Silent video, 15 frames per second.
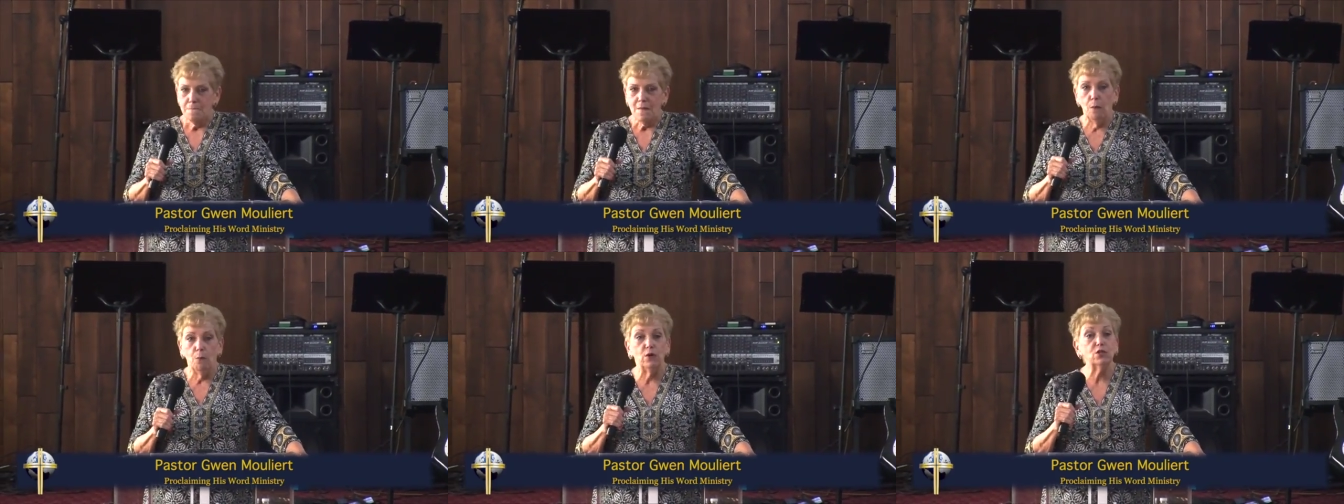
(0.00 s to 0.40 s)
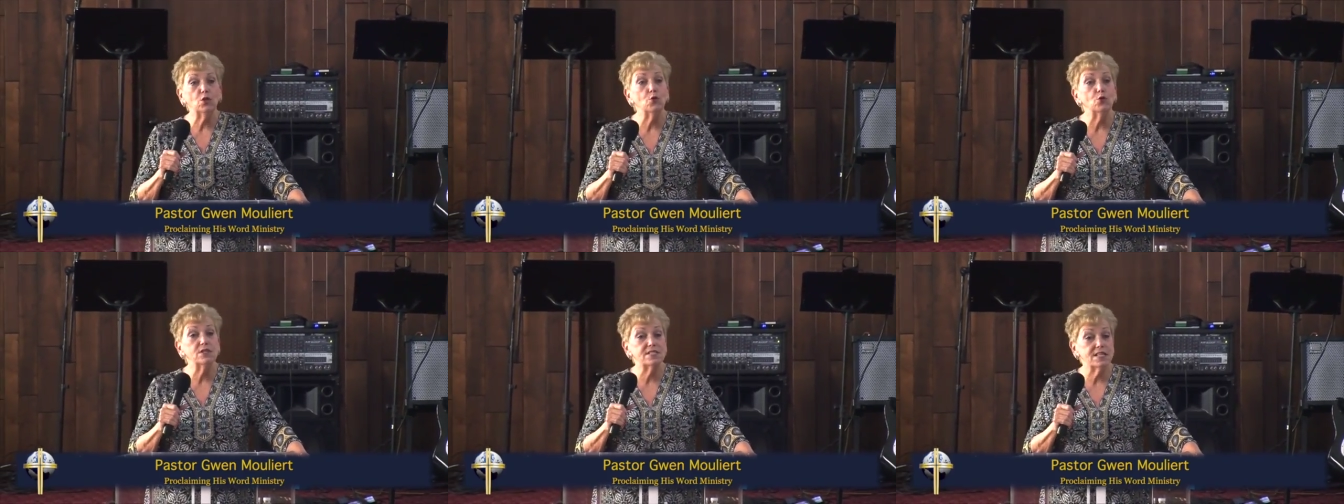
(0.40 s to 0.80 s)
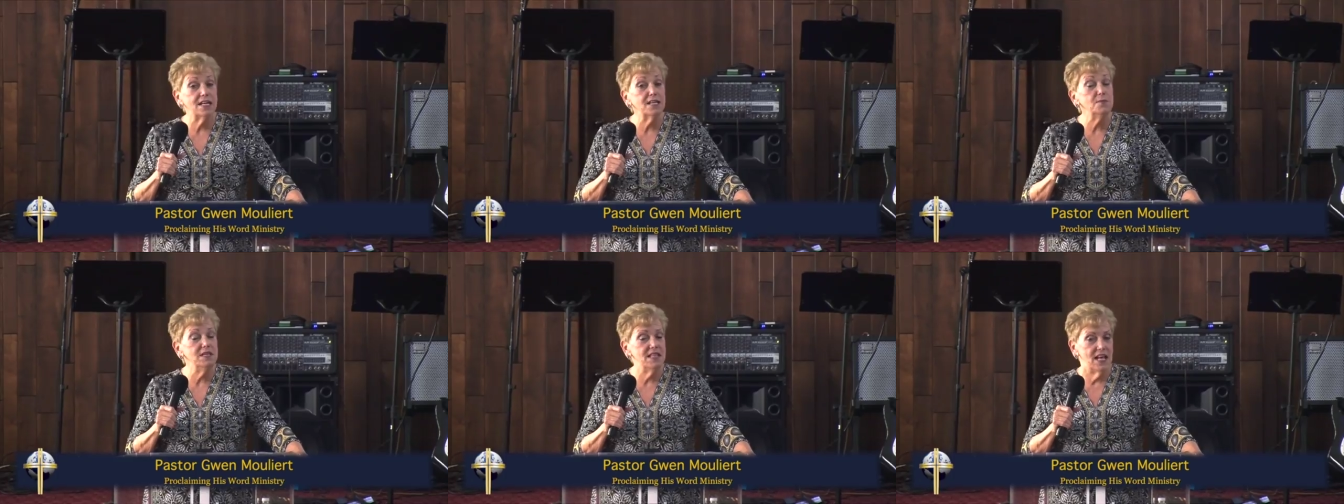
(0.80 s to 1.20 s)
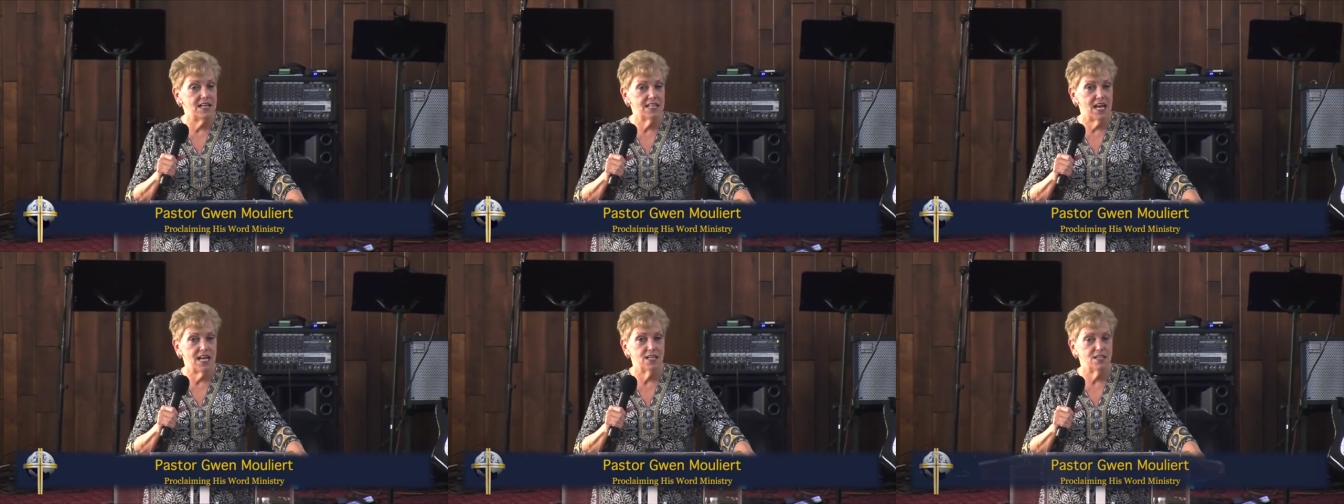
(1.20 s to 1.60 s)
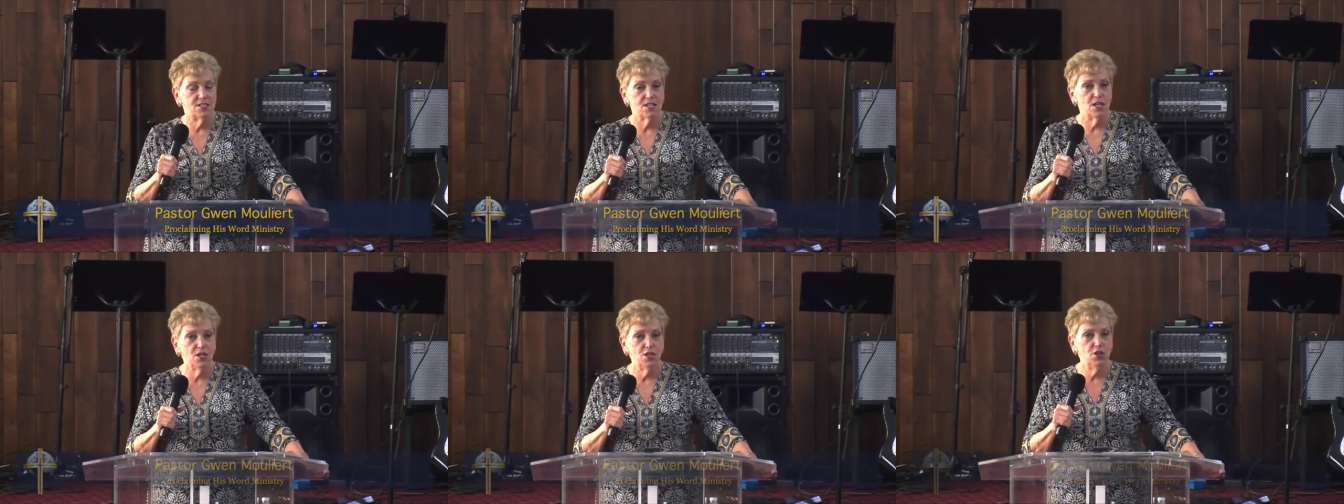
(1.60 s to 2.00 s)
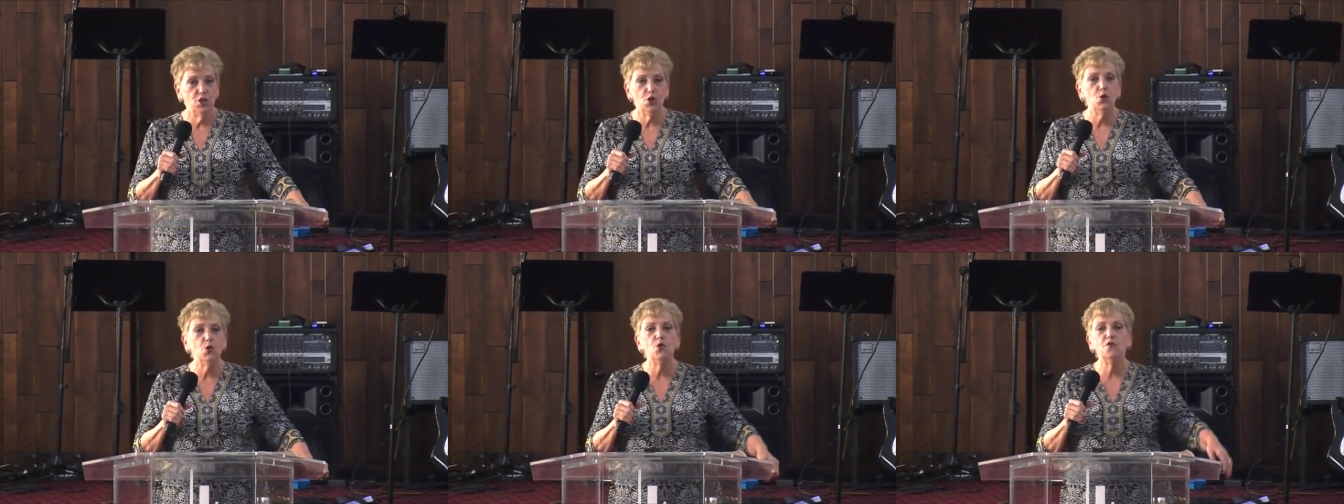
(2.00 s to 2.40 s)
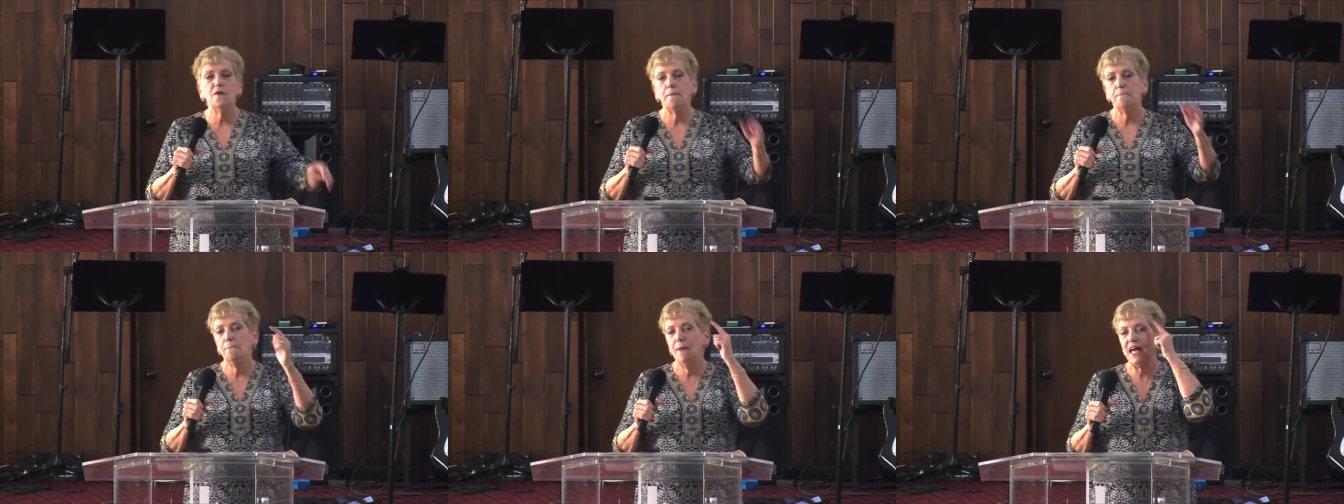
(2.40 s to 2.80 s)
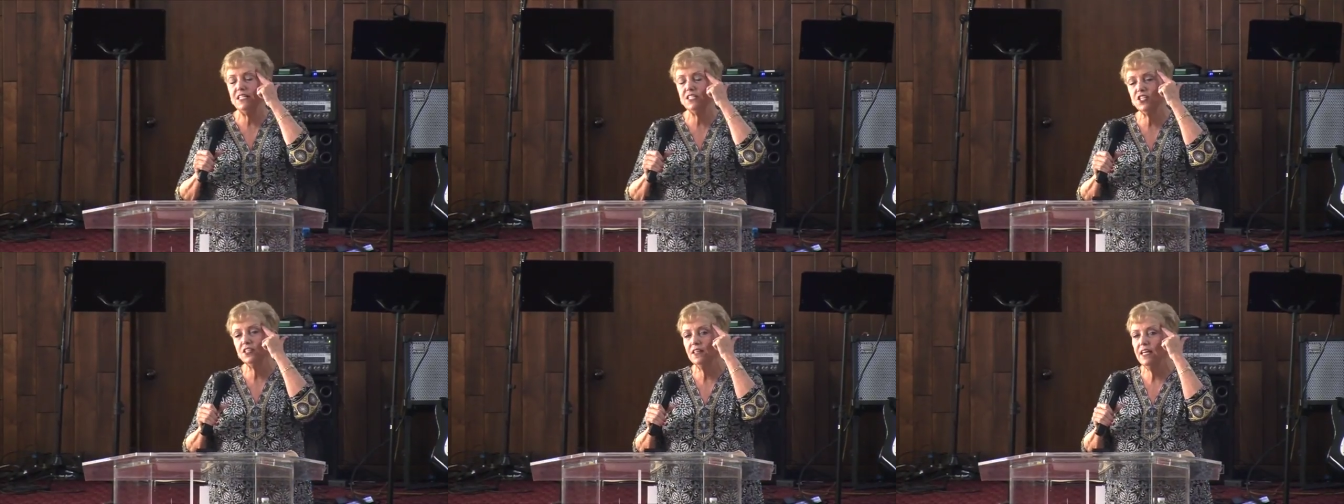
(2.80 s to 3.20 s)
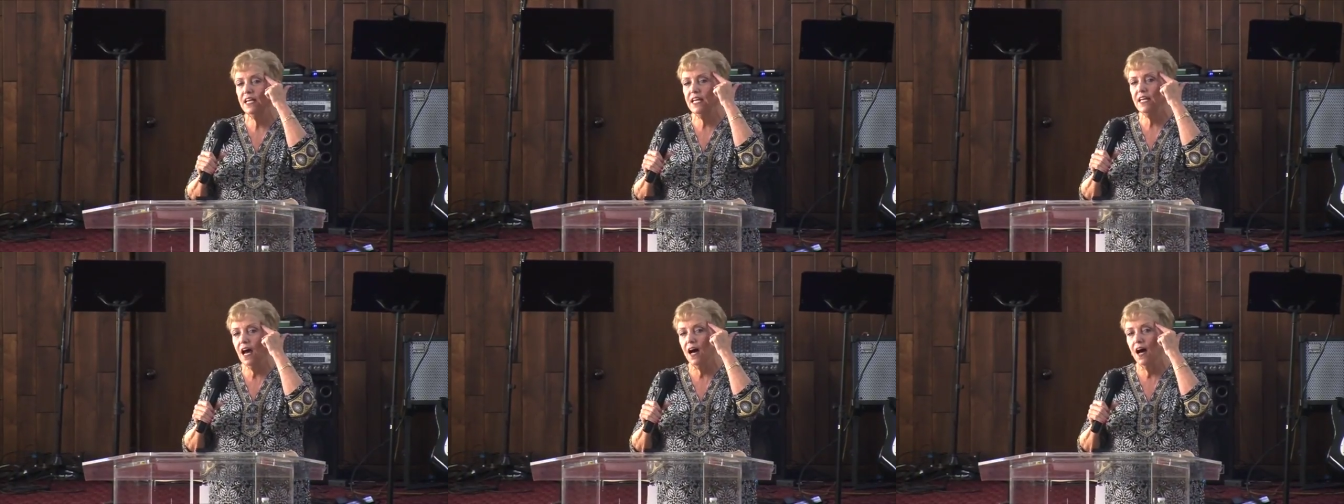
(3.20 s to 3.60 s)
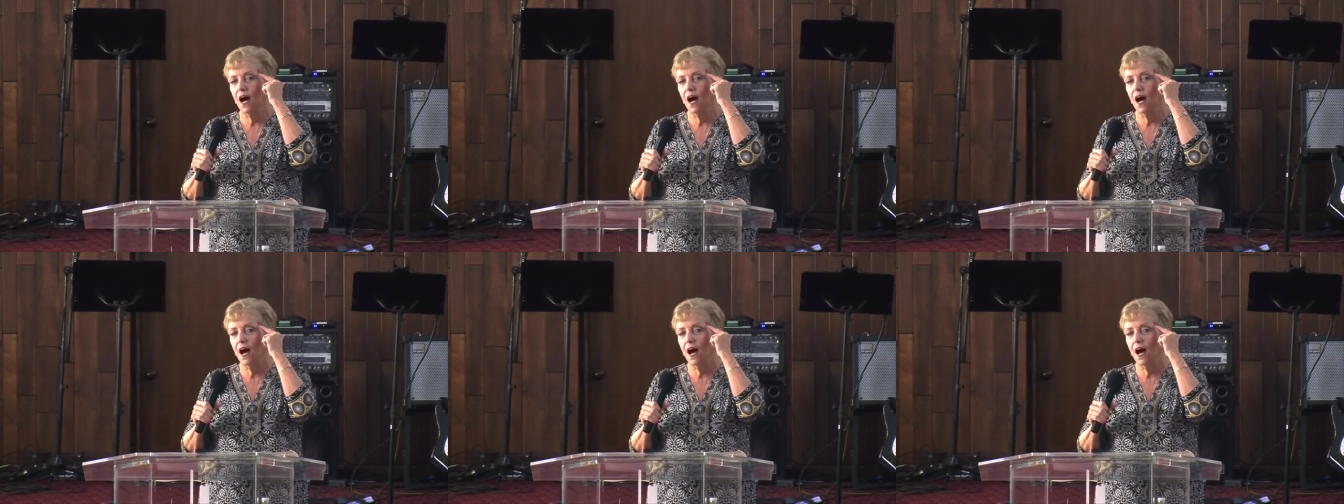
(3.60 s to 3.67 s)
And what the Lord said to me that day is, You've mentally